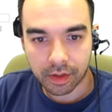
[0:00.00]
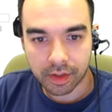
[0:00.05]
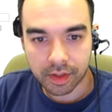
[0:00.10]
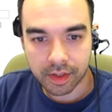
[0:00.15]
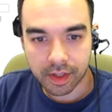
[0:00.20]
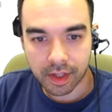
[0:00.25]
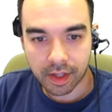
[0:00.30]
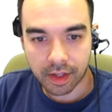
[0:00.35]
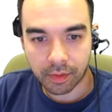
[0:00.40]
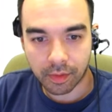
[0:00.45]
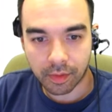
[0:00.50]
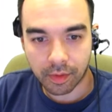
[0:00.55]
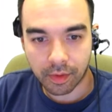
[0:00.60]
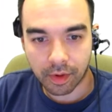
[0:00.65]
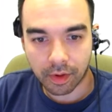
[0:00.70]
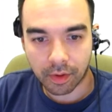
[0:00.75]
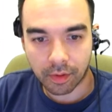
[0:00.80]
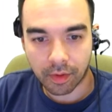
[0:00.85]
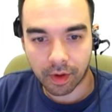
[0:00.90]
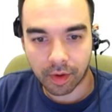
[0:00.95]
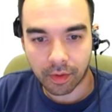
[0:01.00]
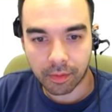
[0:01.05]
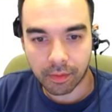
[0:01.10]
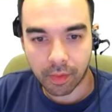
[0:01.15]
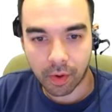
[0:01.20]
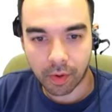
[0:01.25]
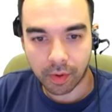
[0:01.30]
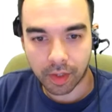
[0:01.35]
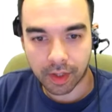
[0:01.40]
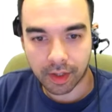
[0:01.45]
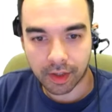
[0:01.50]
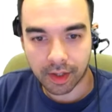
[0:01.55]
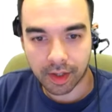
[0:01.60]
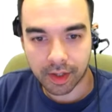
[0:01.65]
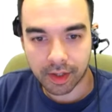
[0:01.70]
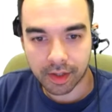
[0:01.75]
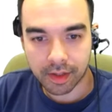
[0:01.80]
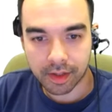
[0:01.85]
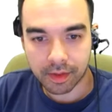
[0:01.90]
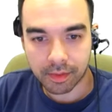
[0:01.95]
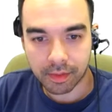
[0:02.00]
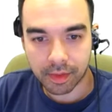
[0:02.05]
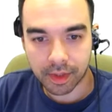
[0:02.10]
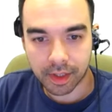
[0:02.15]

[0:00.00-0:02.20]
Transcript: Instead, we want to run Moki test